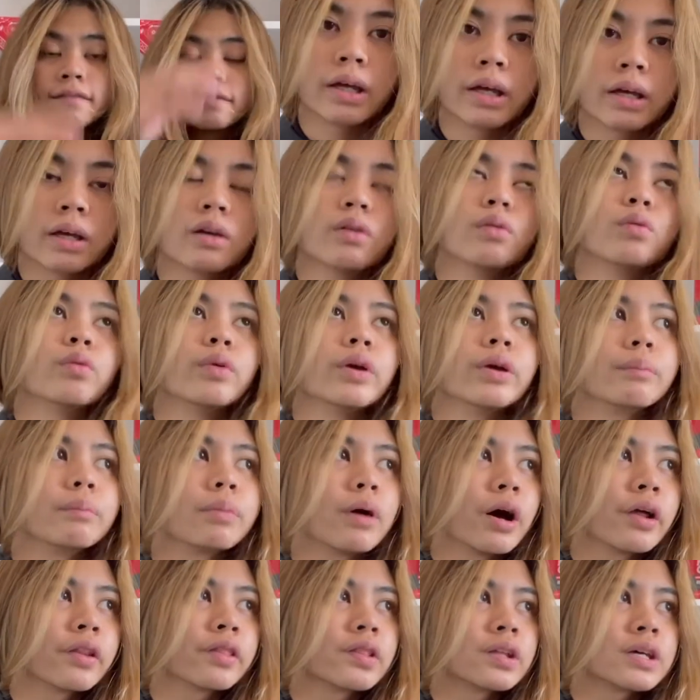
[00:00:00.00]
Like we
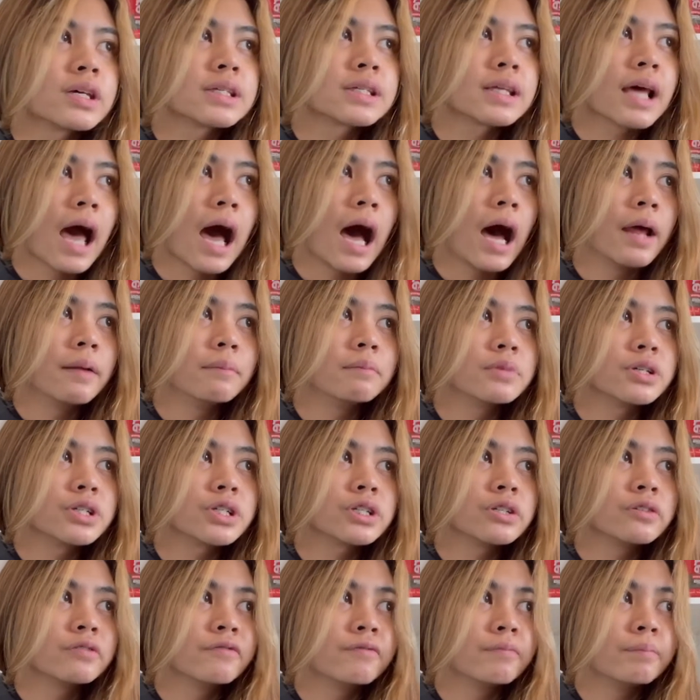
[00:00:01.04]
bought this at
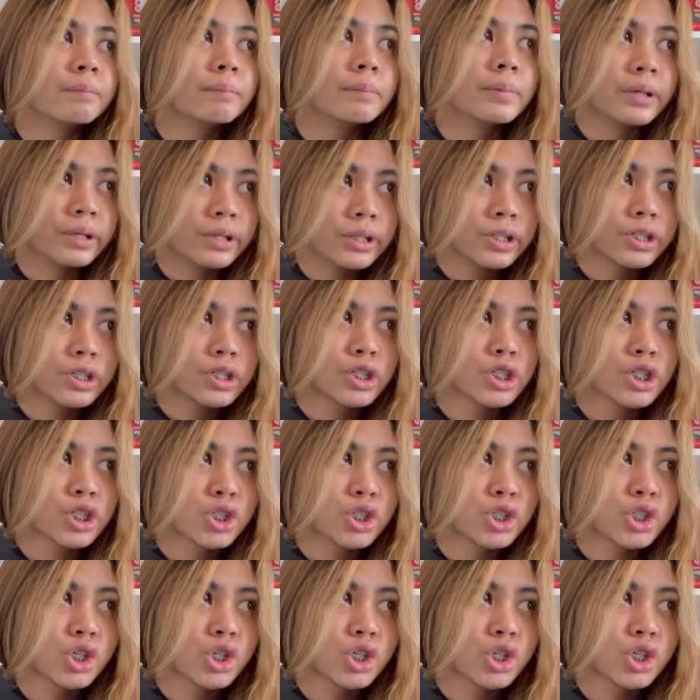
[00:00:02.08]
Mission Beach,